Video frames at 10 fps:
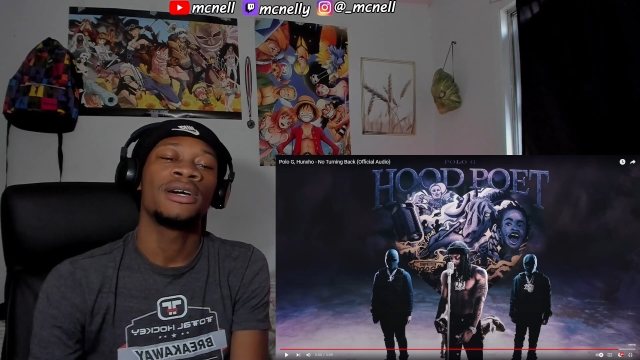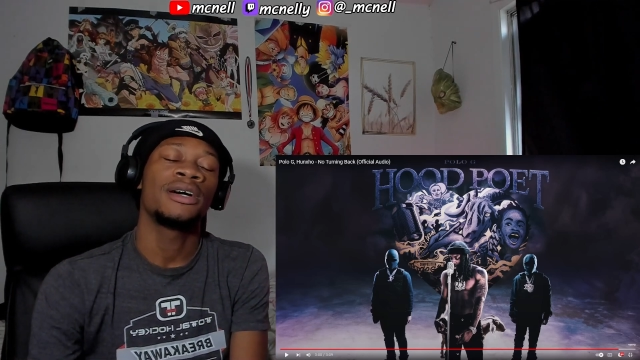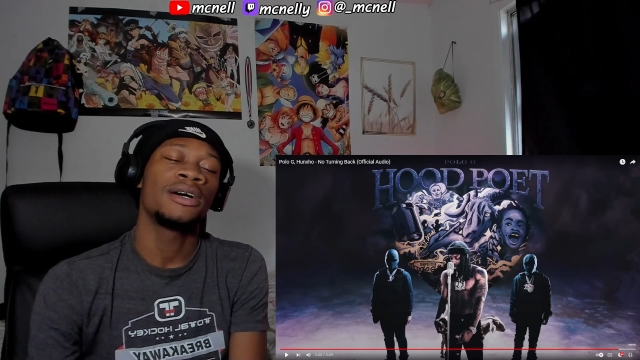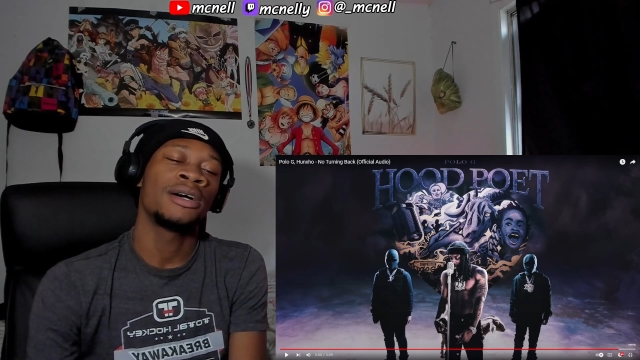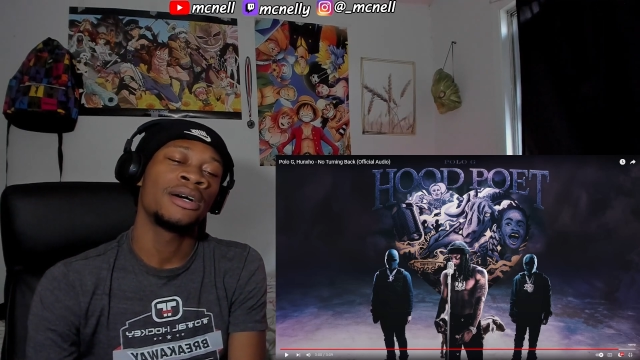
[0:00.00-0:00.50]

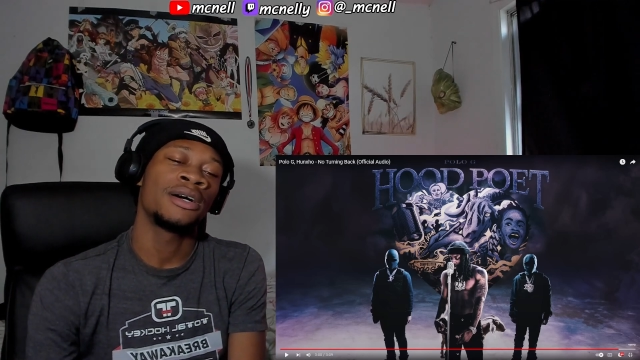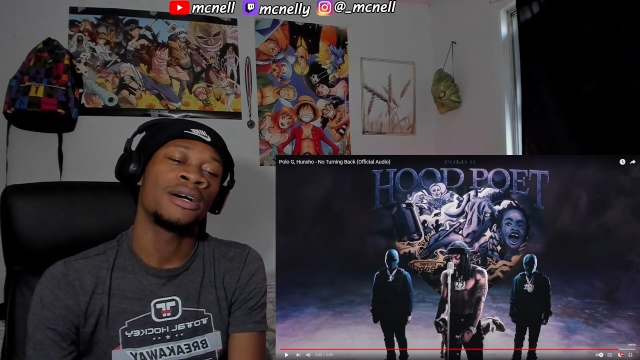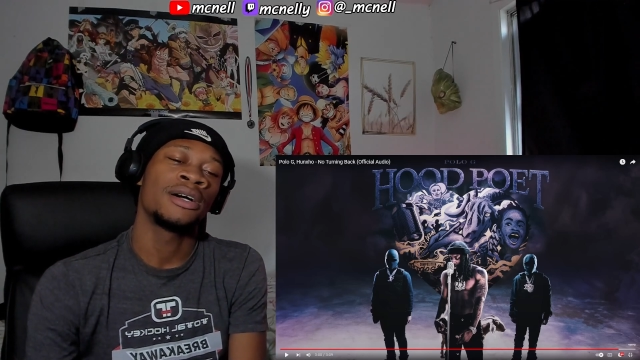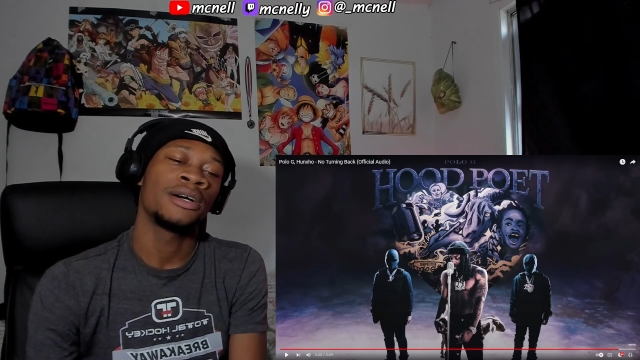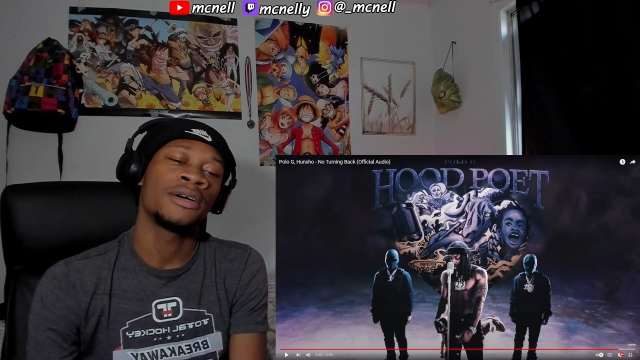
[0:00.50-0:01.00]

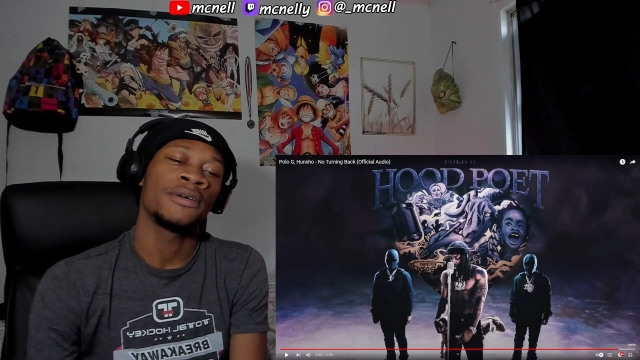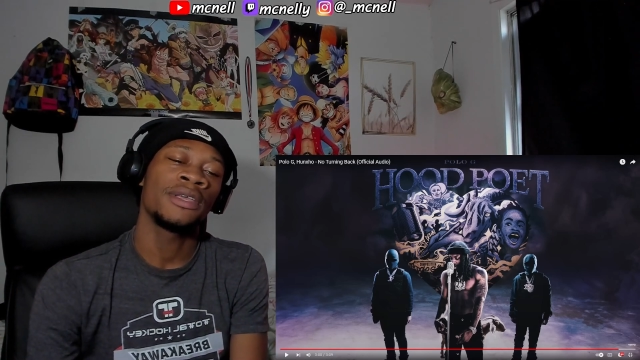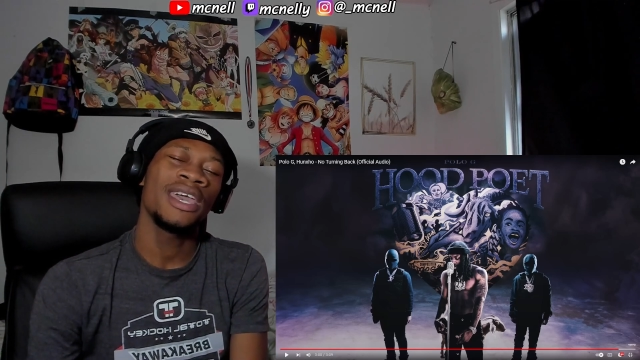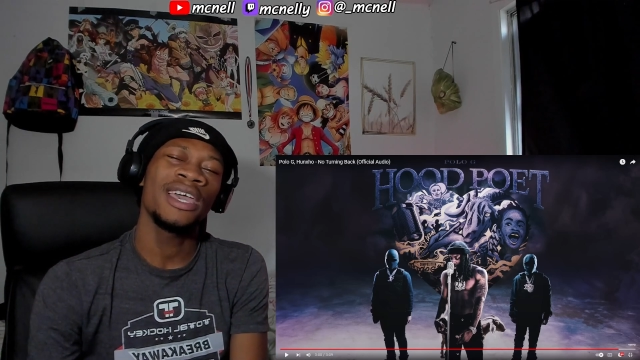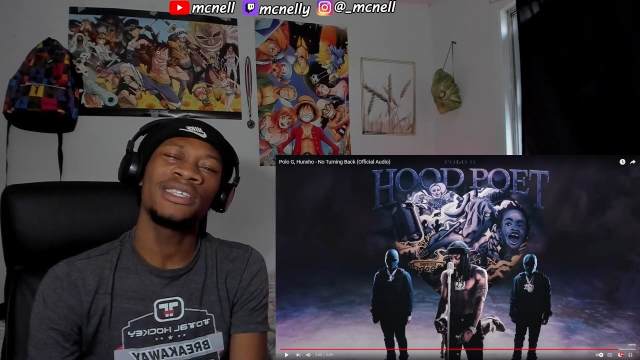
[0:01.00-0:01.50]

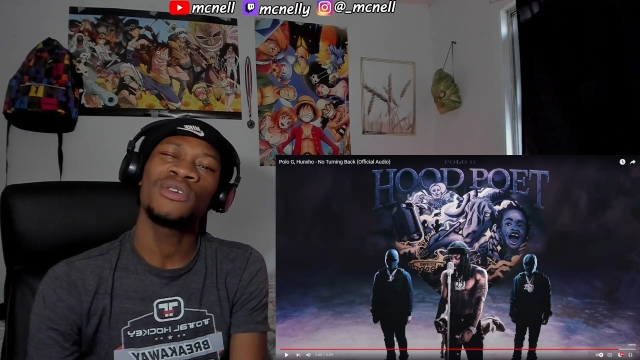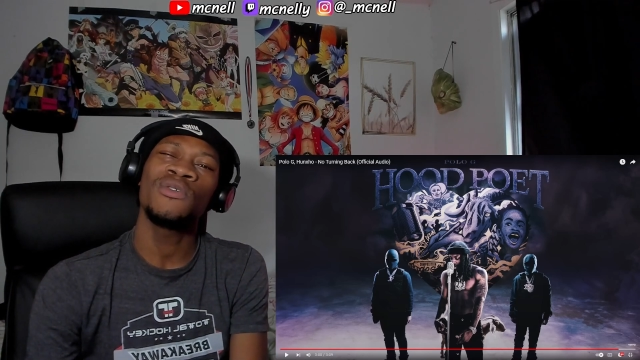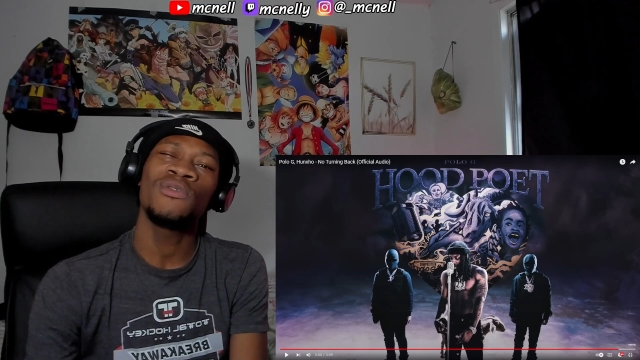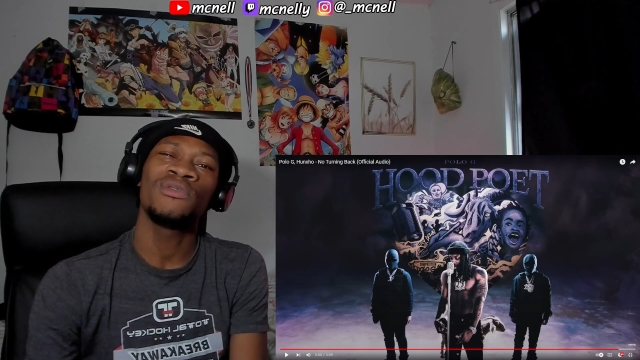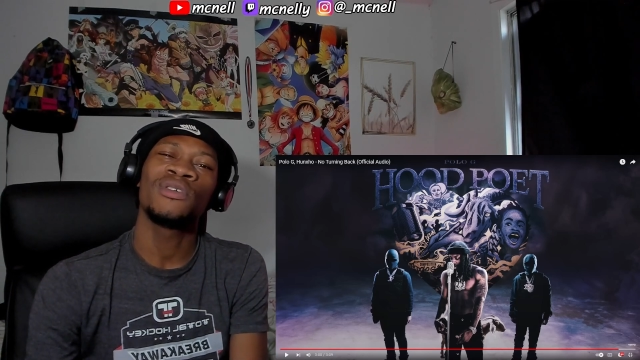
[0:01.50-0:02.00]
Yeah, it's
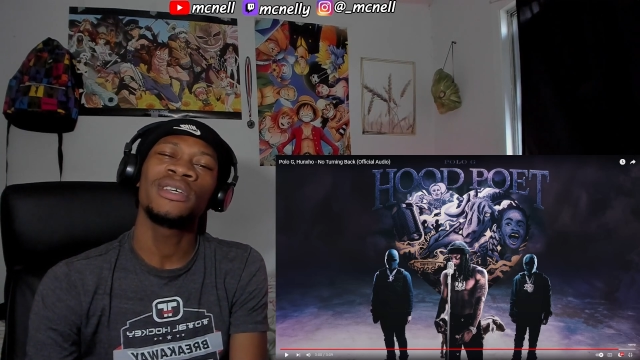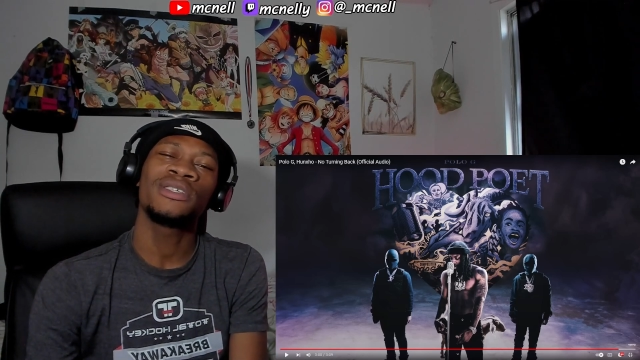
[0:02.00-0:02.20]
cool, though.